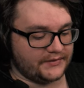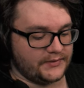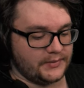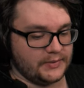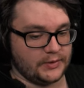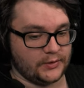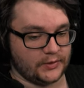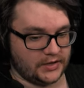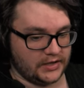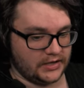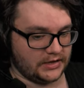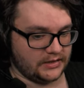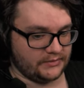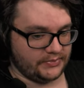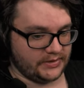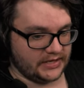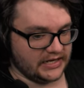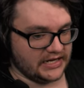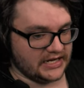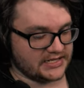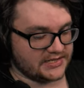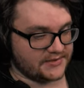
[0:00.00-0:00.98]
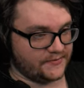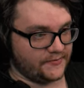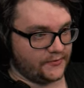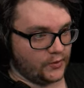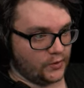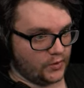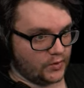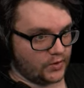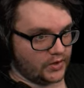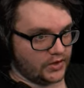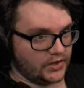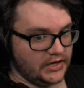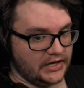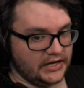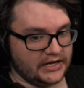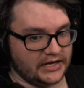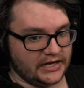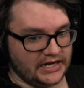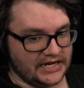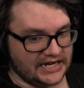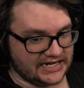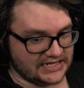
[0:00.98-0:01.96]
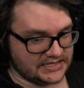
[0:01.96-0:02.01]
to be running the PS4,
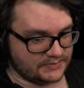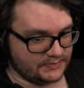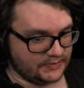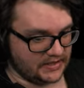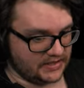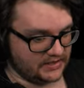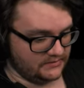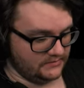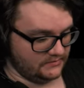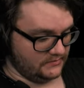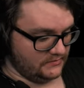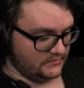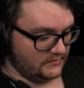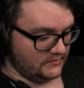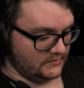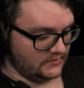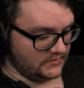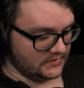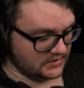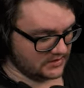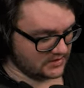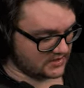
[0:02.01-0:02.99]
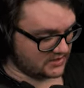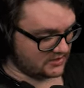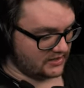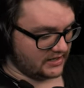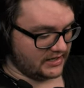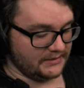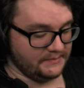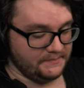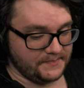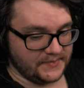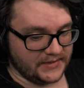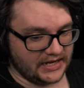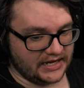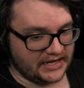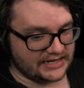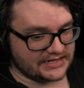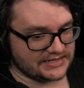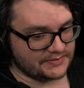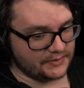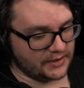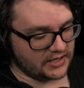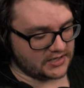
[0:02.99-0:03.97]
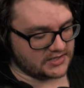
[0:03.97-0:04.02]
Xbox, sorry,
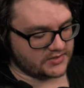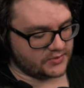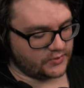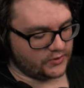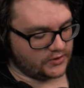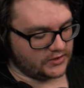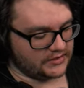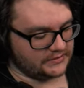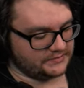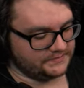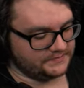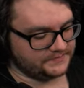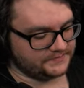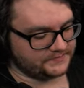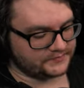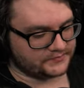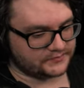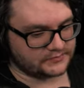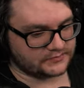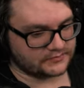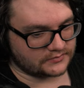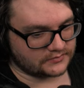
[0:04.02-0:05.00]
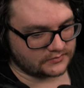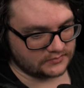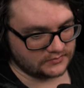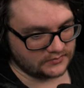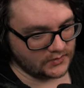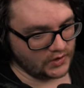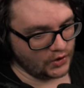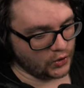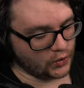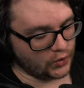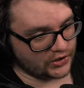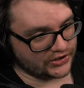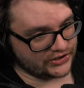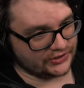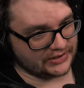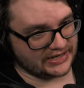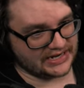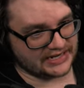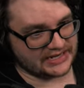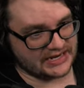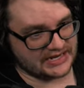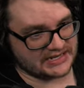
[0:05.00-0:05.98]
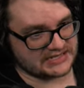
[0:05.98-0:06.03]
Xbox One, or
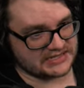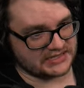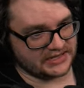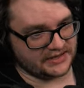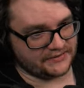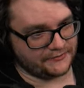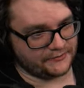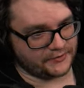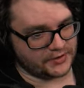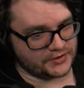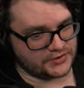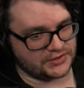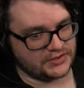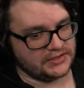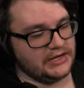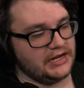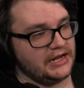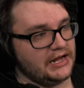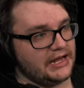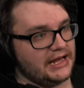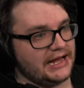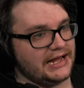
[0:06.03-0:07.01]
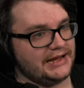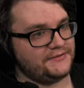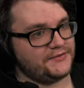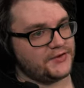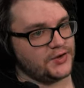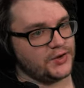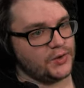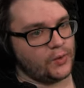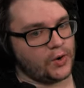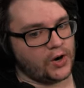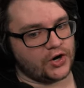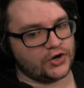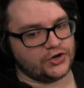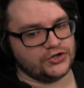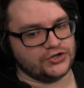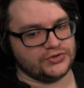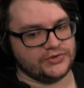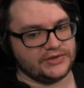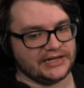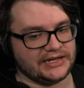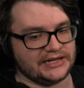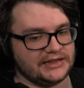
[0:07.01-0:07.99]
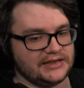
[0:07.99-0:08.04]
DirectX 11 version. If you are
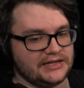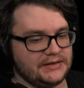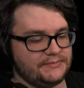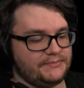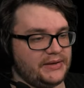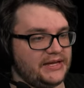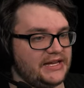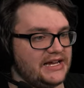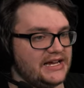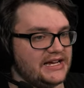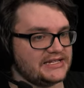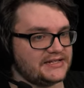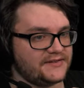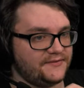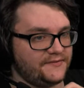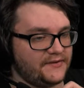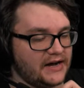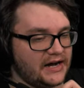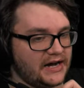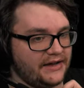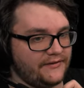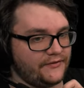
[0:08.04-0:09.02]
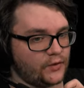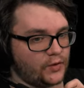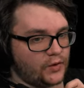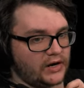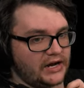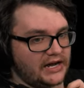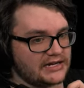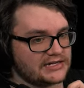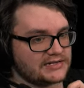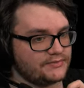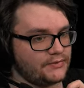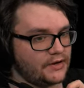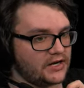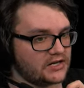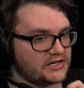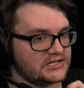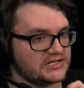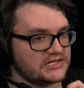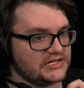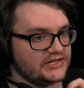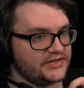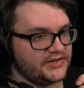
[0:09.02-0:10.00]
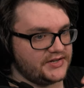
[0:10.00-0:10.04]
doing the PS5 or Xbox
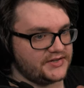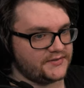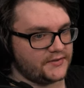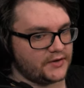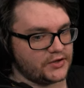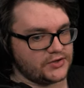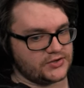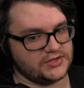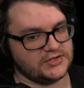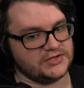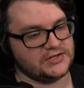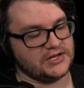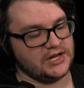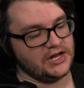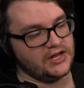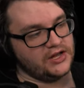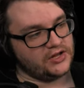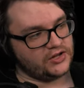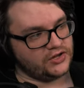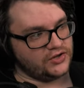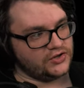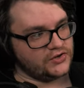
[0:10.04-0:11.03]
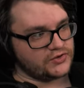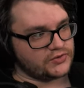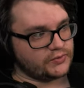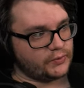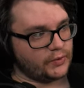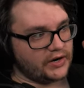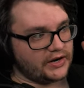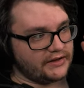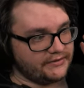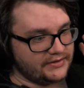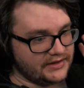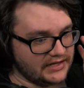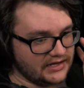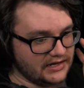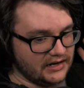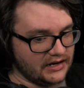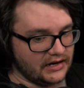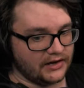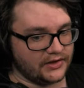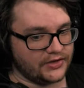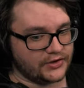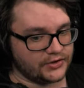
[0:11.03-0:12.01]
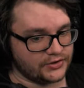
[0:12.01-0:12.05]
Series version, use one of the
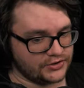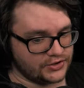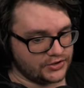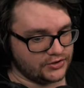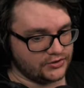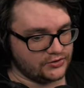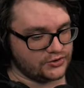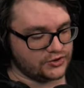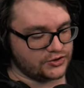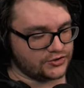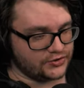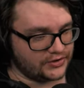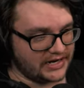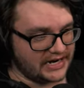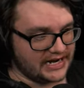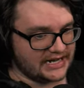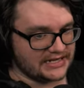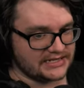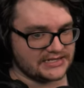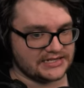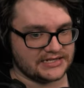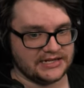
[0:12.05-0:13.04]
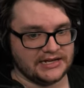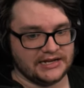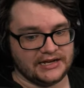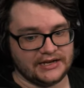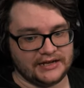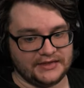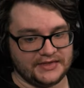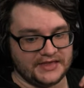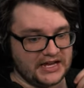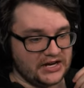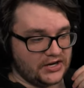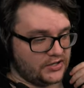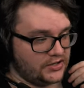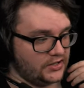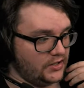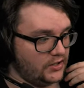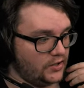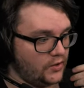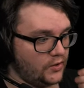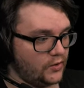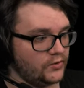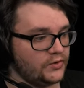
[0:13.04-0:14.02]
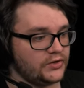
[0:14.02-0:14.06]
other two strats. They're the
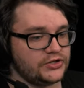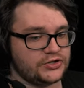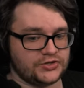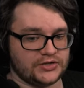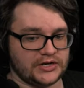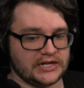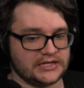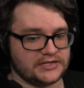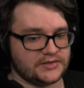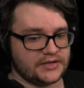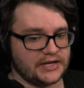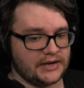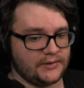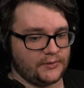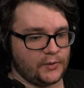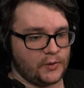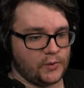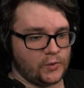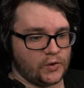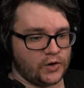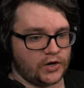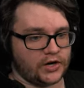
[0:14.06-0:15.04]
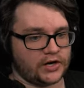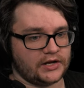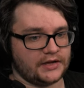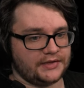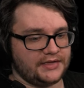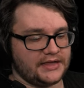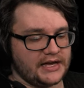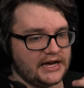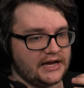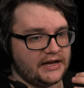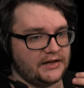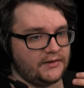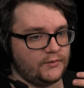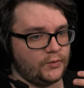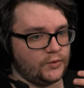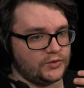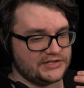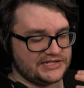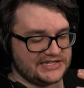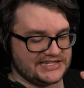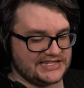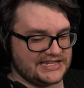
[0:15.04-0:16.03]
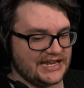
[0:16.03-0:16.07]
only strats that will work that will
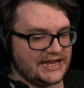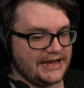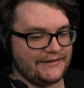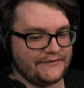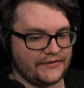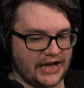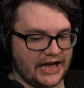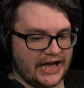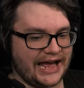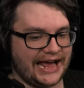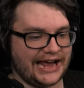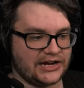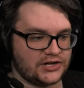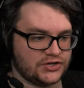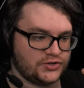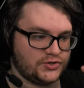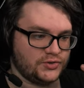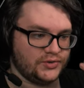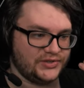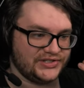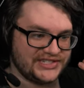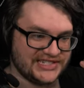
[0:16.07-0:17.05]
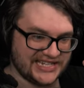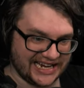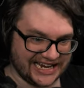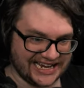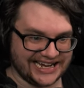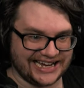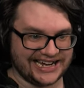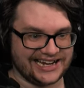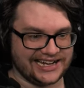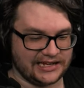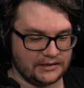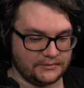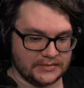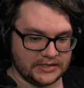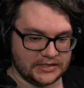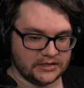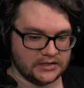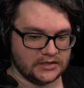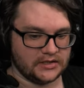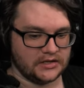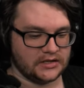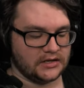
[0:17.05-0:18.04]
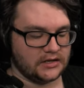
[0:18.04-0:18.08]
save actual time.
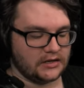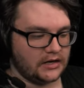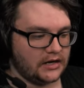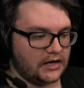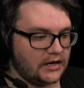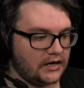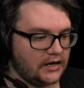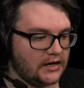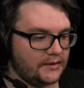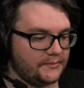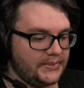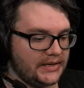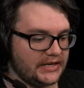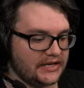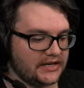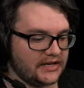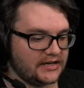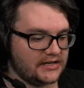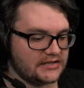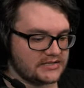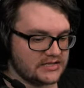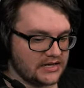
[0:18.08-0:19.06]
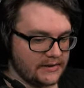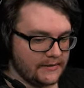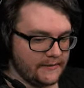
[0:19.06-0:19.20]
Uh, because